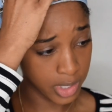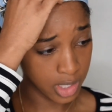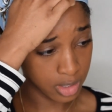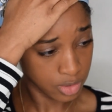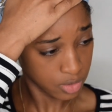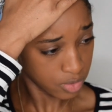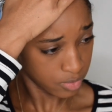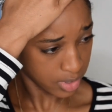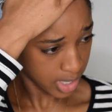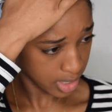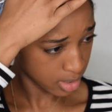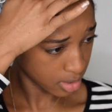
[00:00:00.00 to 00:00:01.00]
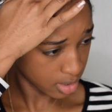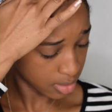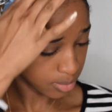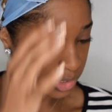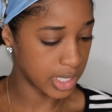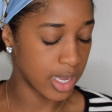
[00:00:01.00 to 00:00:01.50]
wait until Rihanna
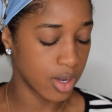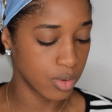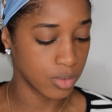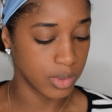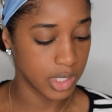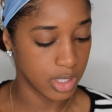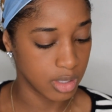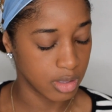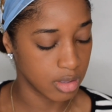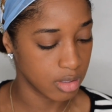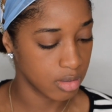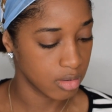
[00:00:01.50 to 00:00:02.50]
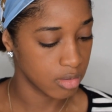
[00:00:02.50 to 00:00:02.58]
comes out with